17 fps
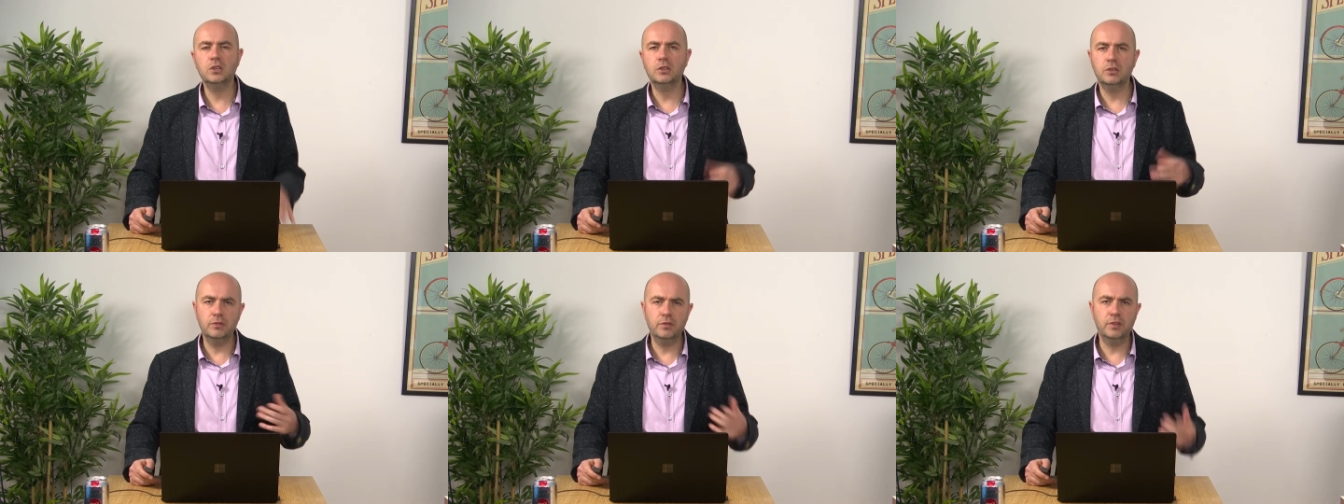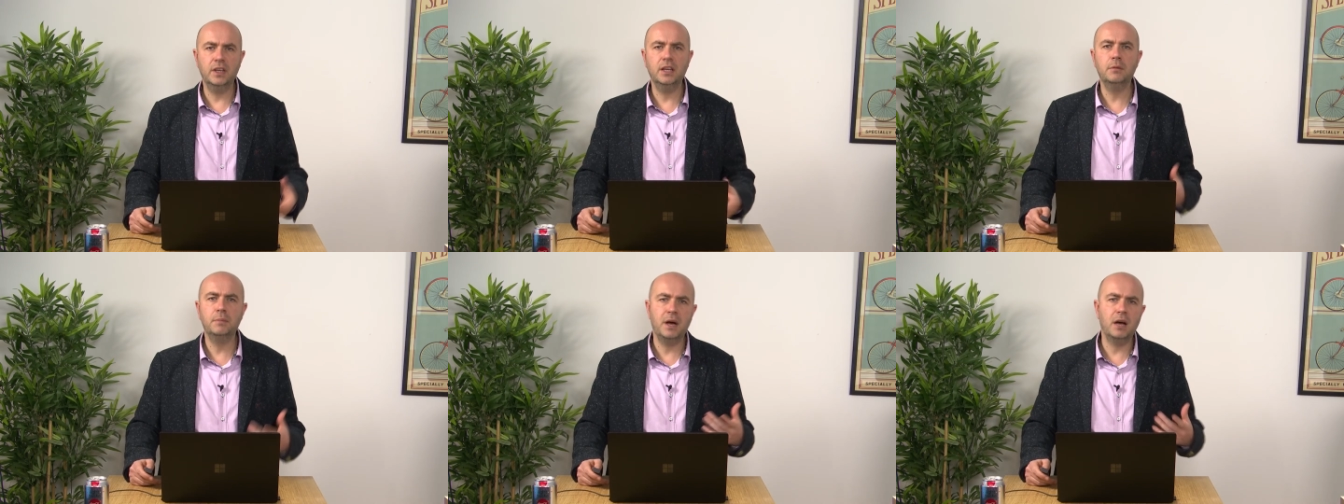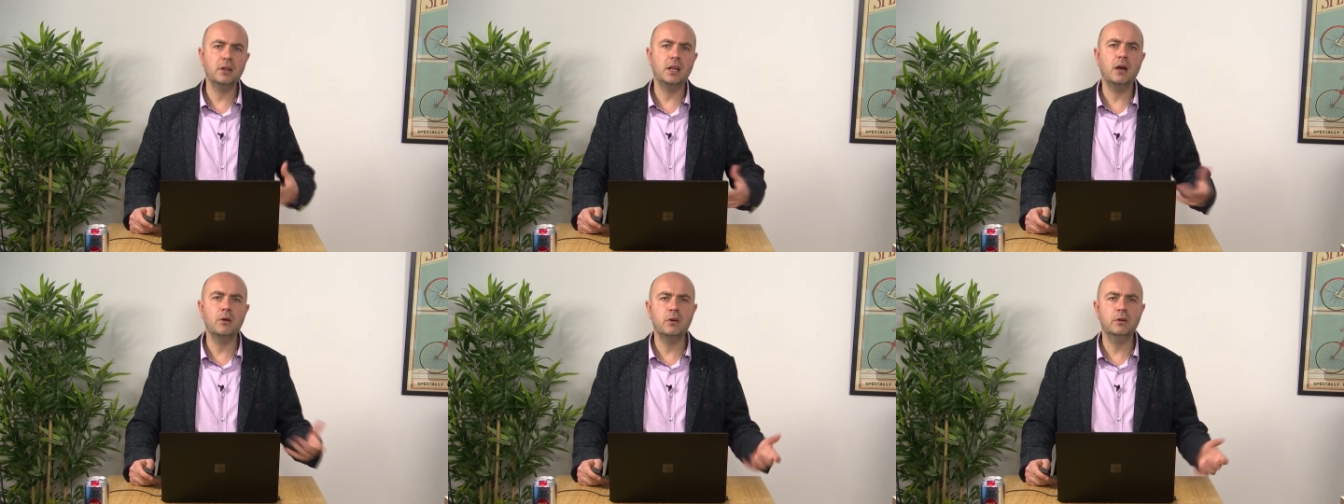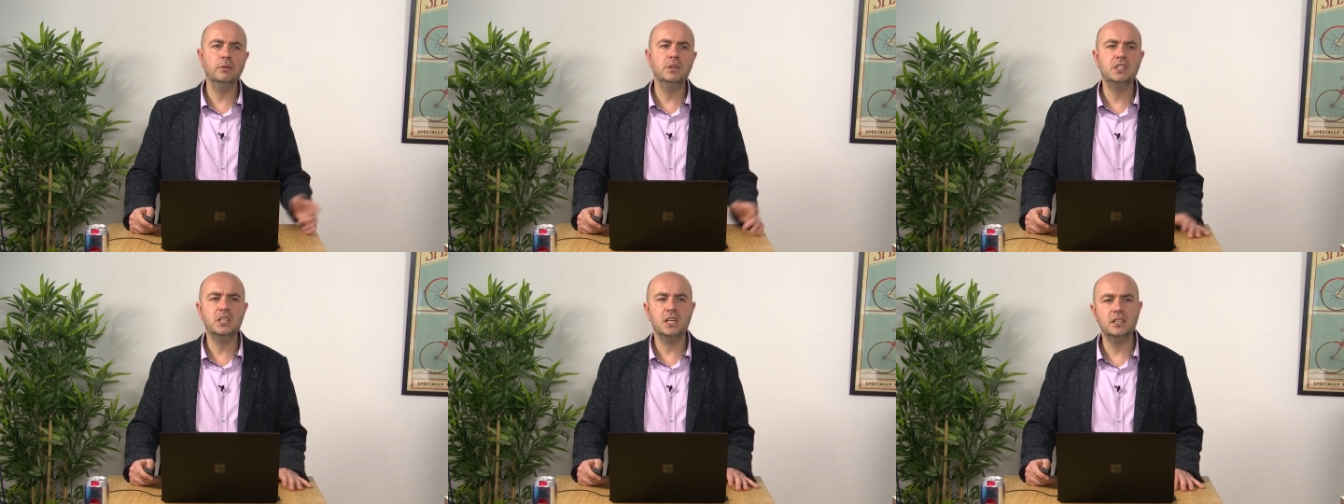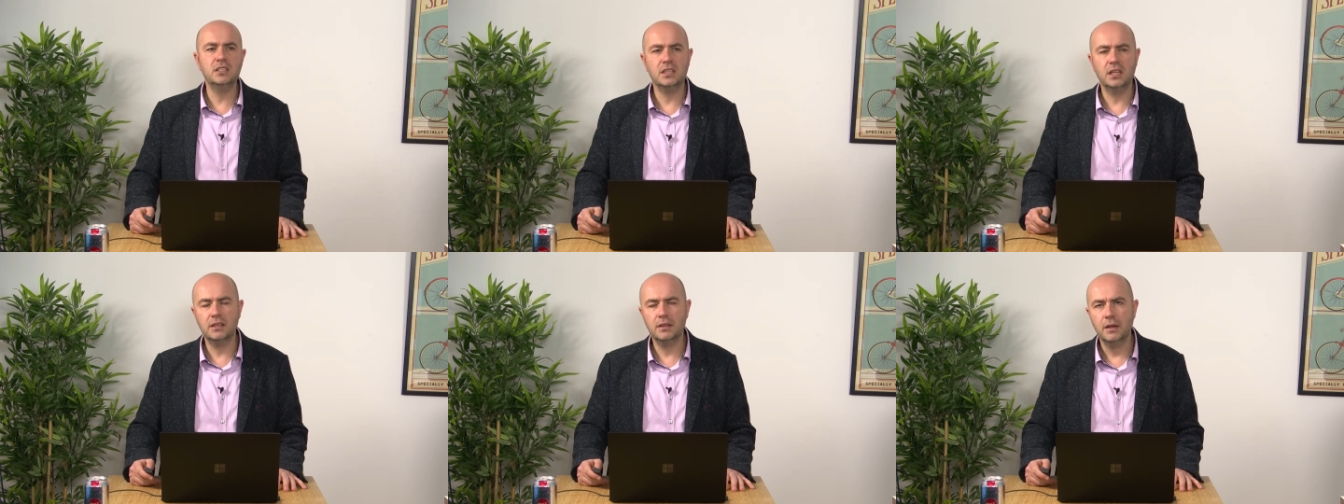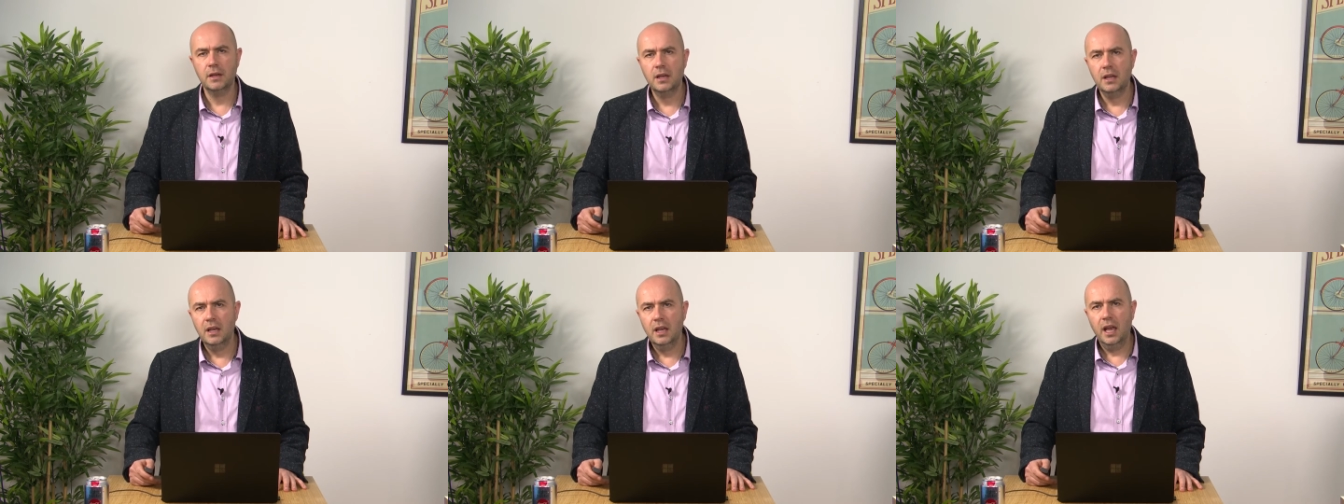to think about how can we change that.
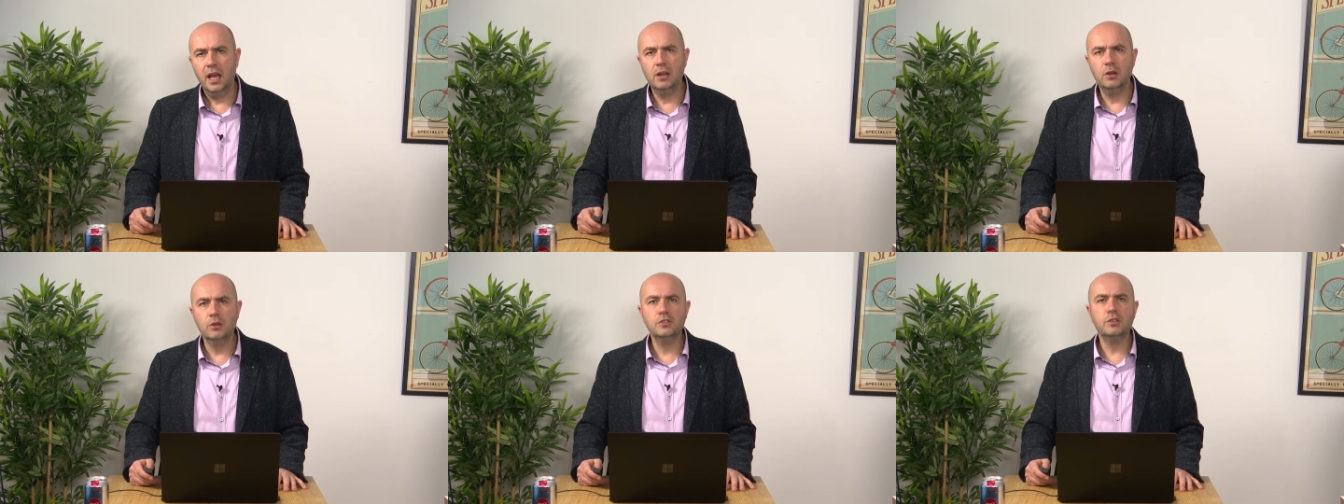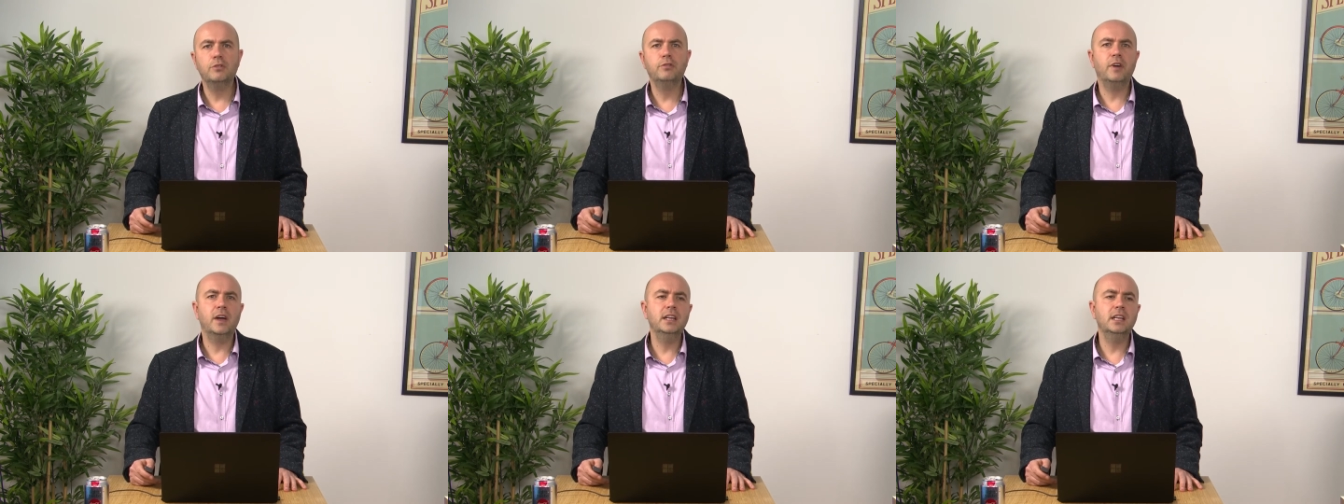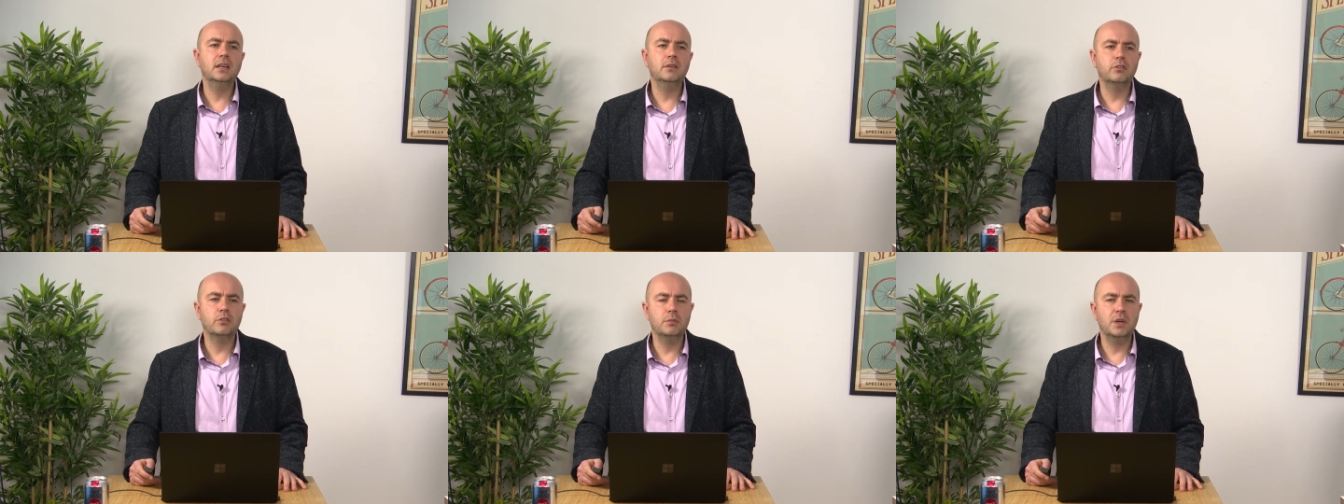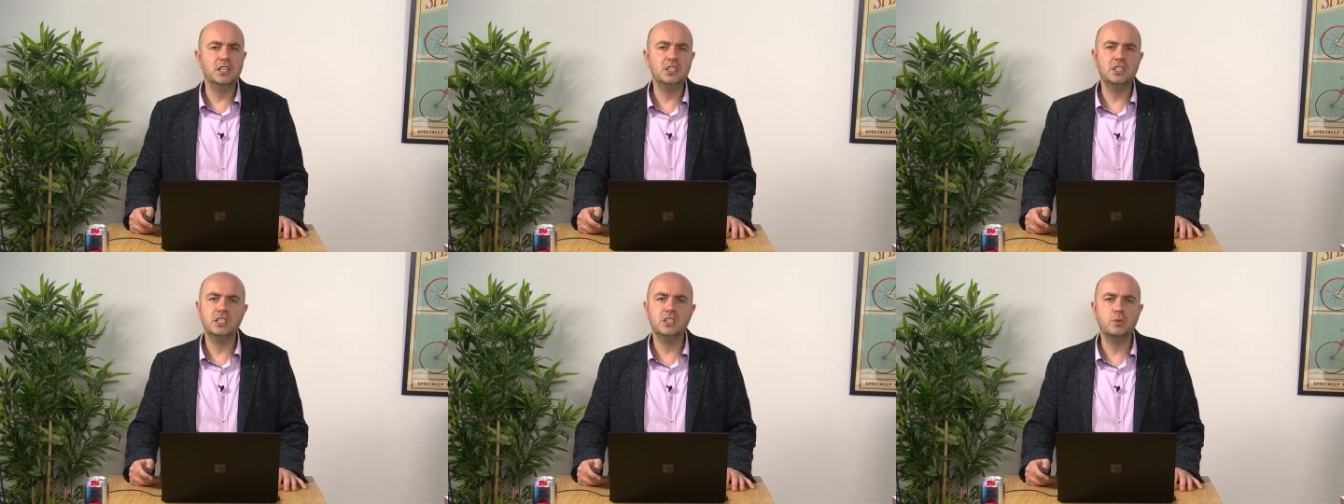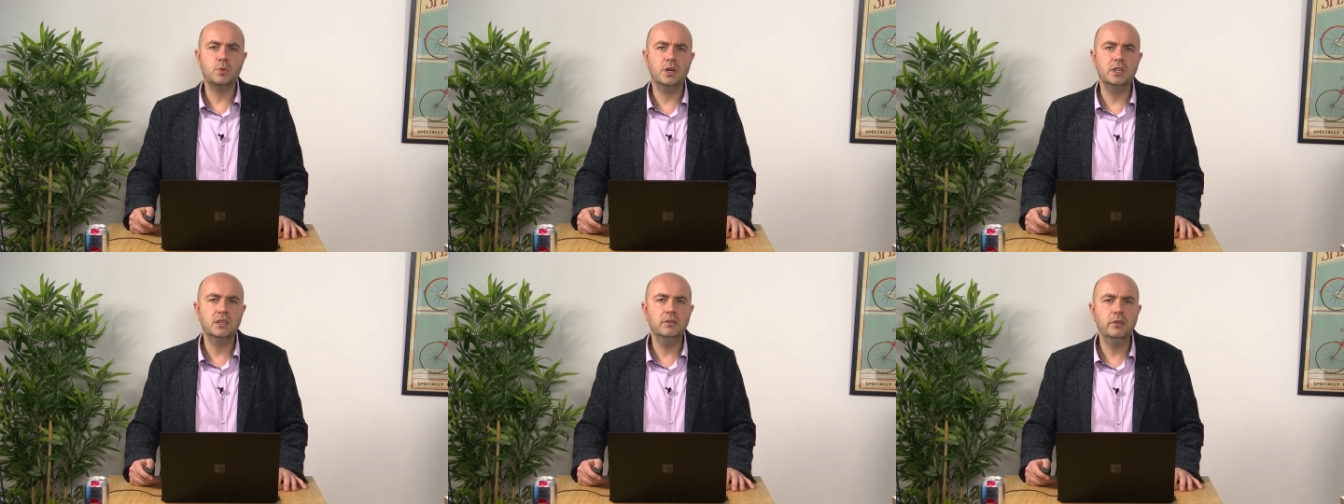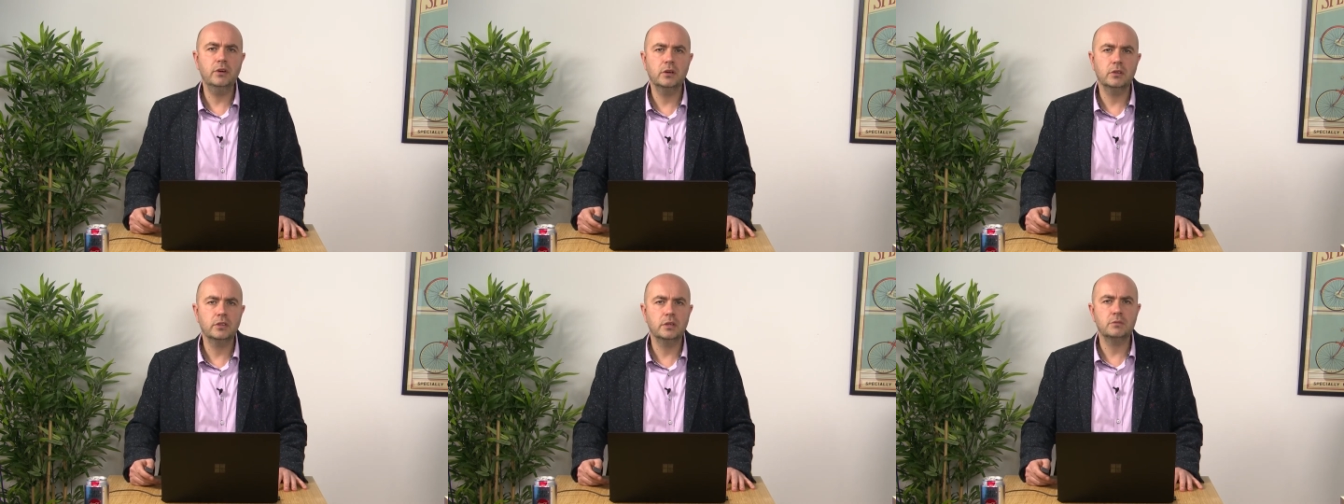And also finding information is quite
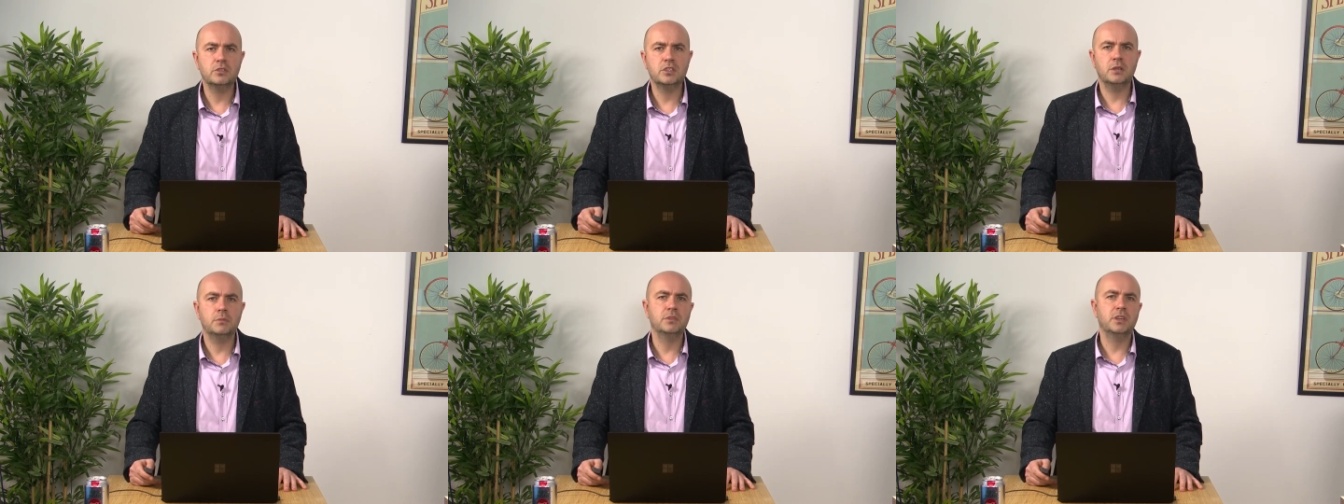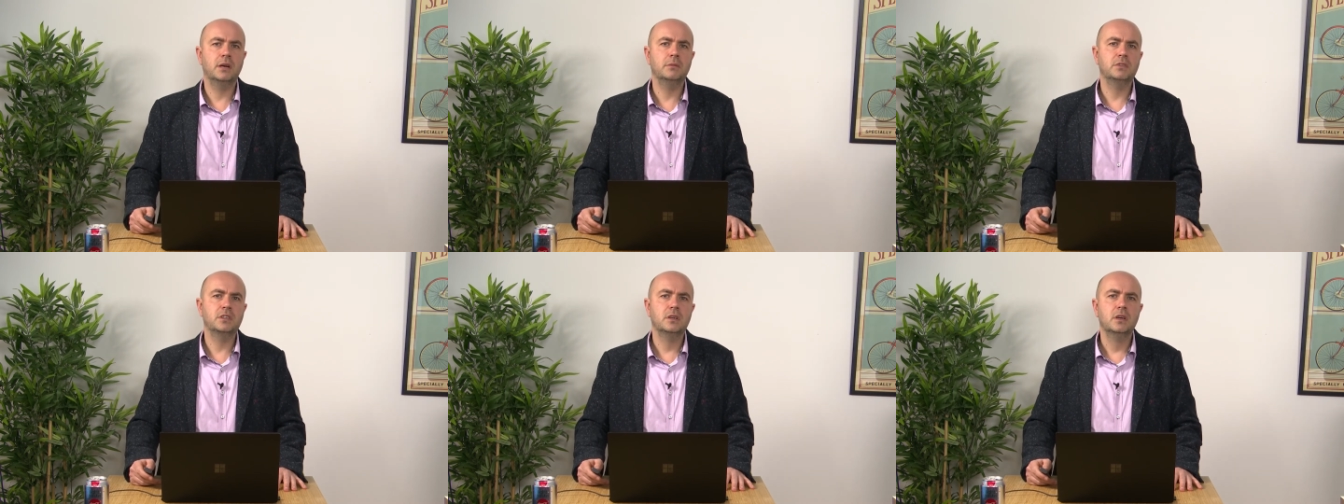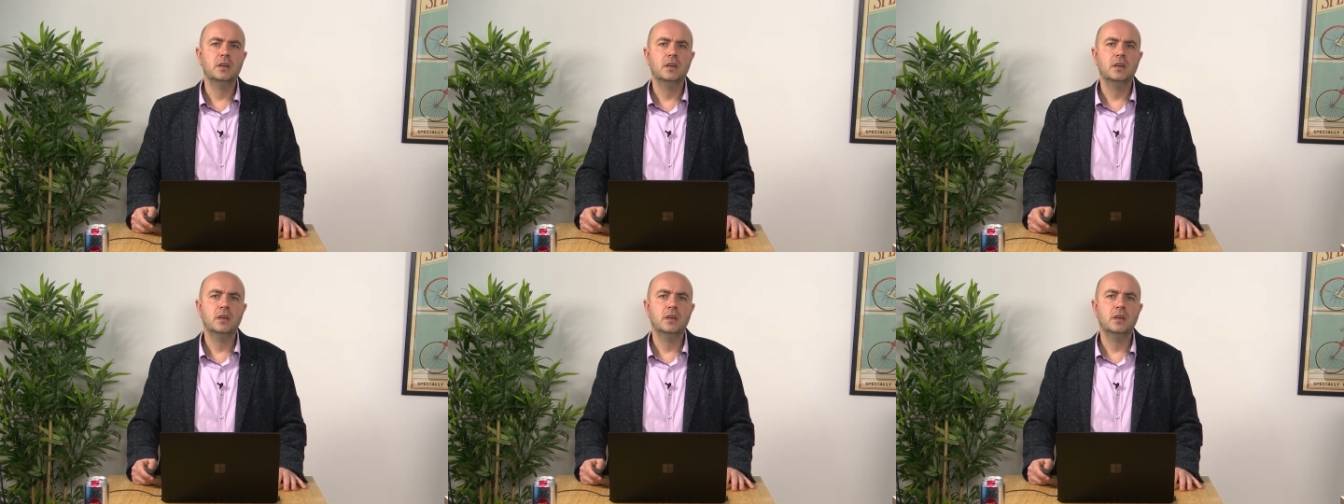difficult sometimes.